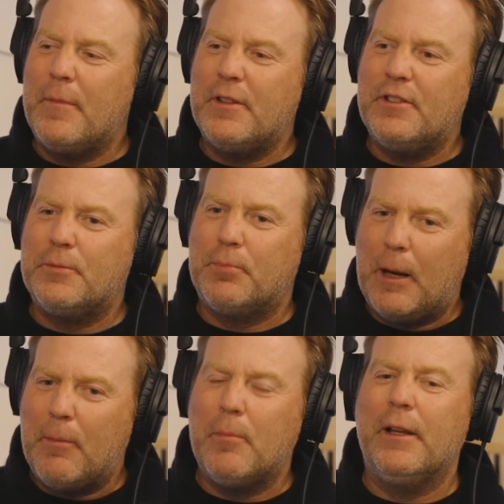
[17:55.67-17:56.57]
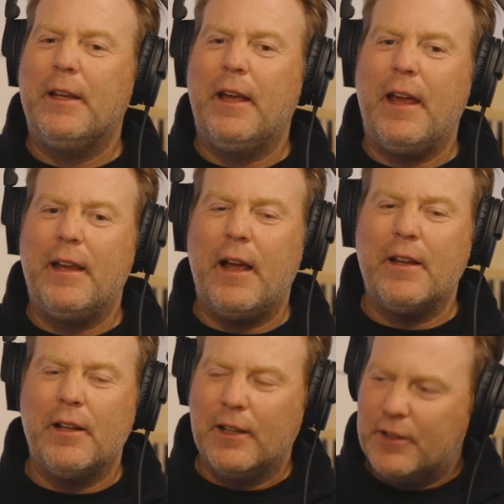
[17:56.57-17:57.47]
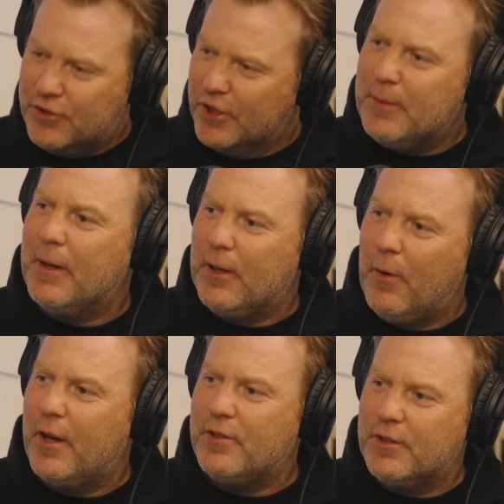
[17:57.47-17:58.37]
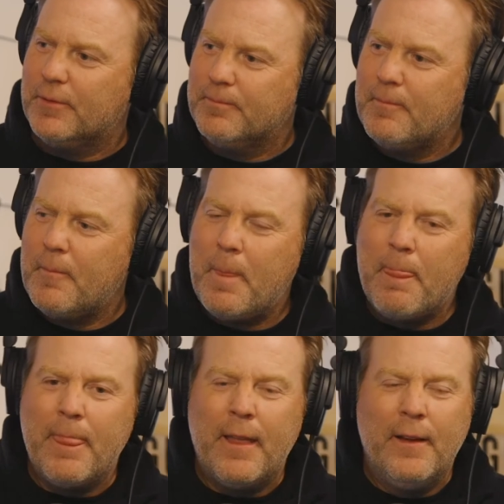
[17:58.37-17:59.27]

this is probably a legitimate question.